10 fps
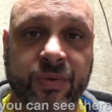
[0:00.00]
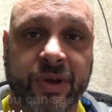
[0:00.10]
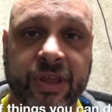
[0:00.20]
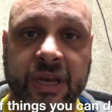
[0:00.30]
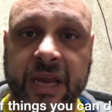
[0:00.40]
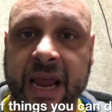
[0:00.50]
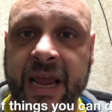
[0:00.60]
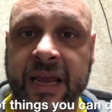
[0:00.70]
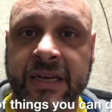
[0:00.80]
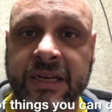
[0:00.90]
and of
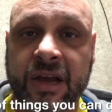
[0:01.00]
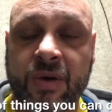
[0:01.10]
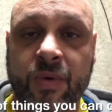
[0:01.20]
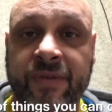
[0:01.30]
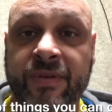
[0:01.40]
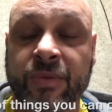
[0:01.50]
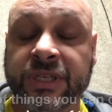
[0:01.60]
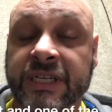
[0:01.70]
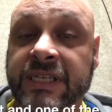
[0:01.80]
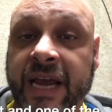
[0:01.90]
course the
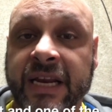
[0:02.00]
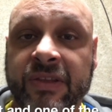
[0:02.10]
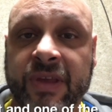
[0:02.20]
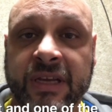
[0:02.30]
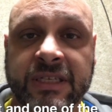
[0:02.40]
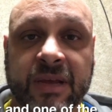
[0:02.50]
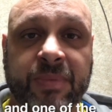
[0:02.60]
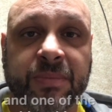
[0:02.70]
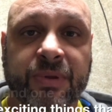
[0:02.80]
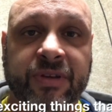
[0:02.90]
playback doesn't have
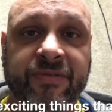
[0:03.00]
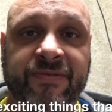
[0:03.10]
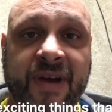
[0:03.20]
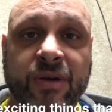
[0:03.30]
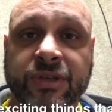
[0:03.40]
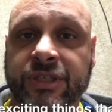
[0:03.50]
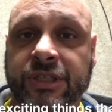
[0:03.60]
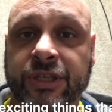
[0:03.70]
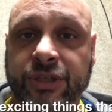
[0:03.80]
sound, but that's all right.